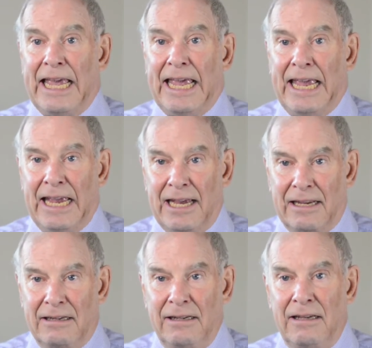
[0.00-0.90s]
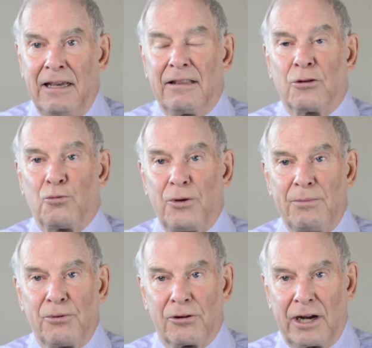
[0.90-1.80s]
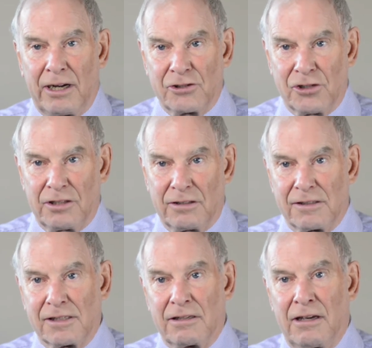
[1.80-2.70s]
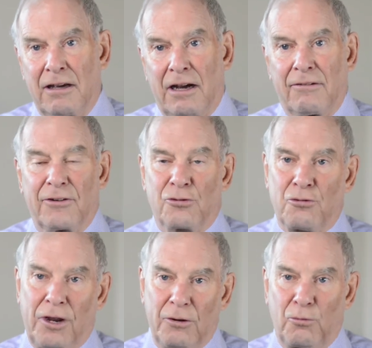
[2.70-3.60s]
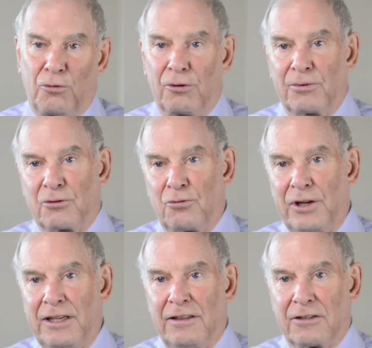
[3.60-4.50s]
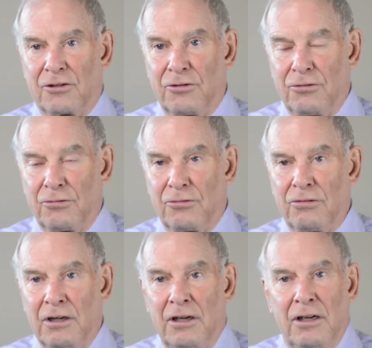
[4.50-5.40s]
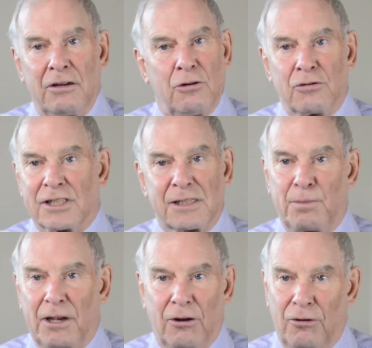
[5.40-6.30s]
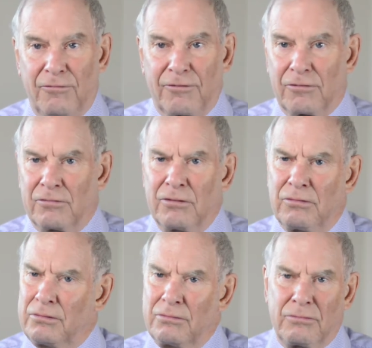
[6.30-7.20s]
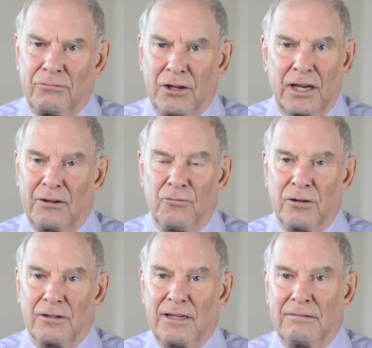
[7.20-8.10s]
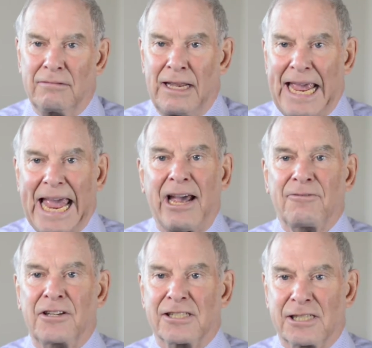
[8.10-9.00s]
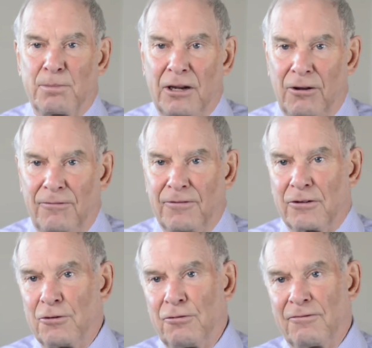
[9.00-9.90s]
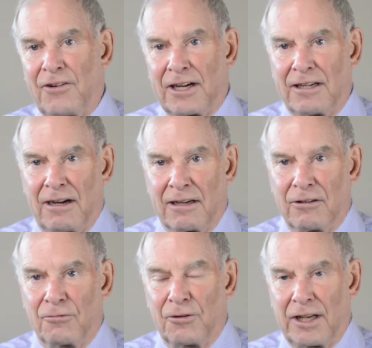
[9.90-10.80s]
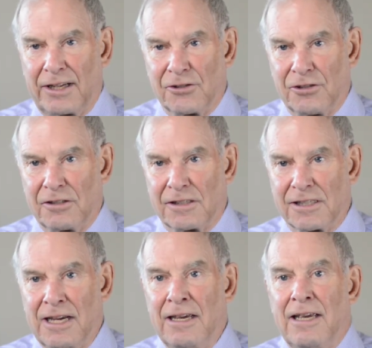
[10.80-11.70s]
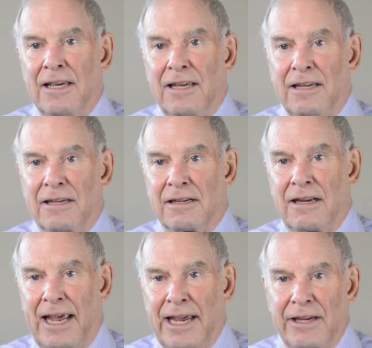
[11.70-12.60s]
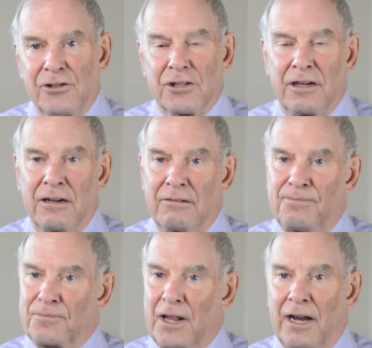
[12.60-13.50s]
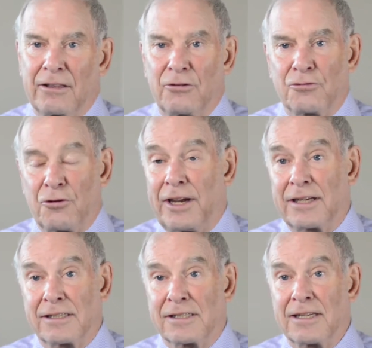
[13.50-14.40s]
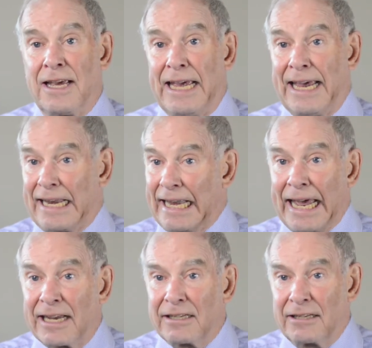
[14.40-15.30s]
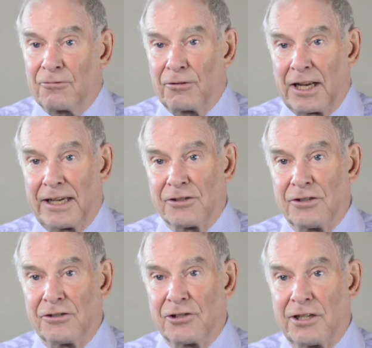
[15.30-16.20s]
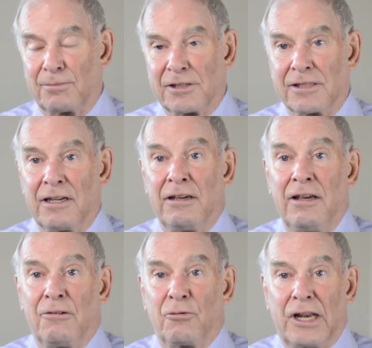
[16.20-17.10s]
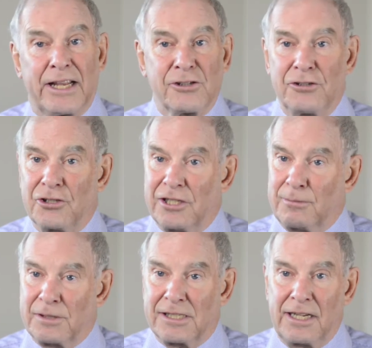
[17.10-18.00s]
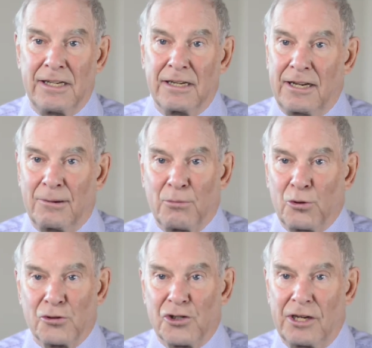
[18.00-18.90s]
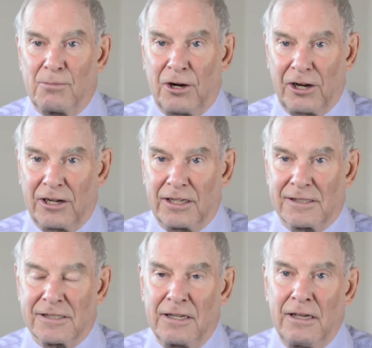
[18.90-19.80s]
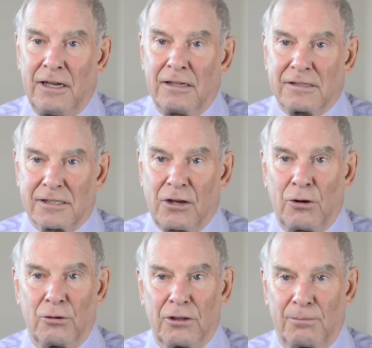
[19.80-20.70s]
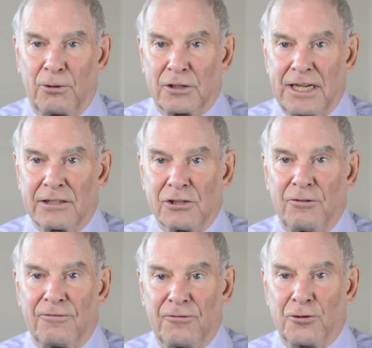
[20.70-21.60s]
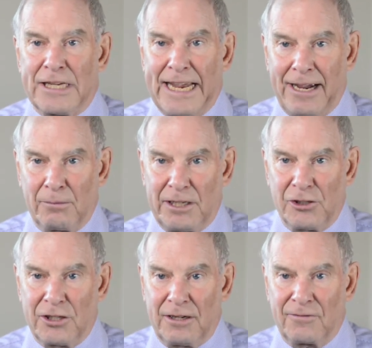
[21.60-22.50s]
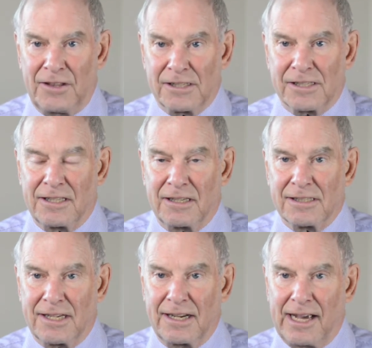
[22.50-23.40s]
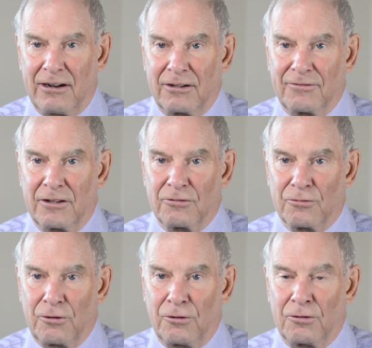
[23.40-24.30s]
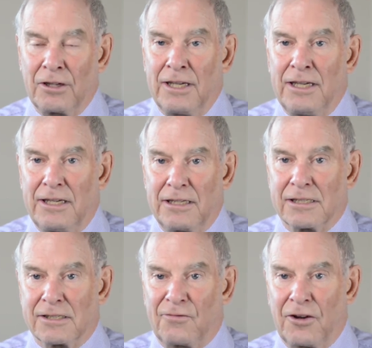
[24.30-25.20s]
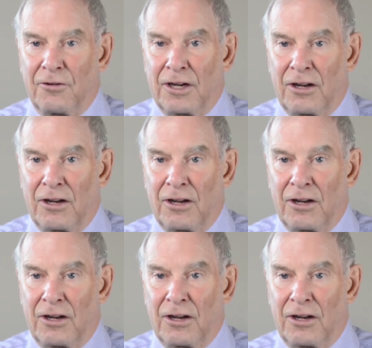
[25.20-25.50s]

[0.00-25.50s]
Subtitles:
And the repercussions of a trade war between the two could spill over, really would have to spill over to affect other relations in Asia, other transatlantic relationships, relationships in emerging markets. So the potential for damage, if this does get out of control, is very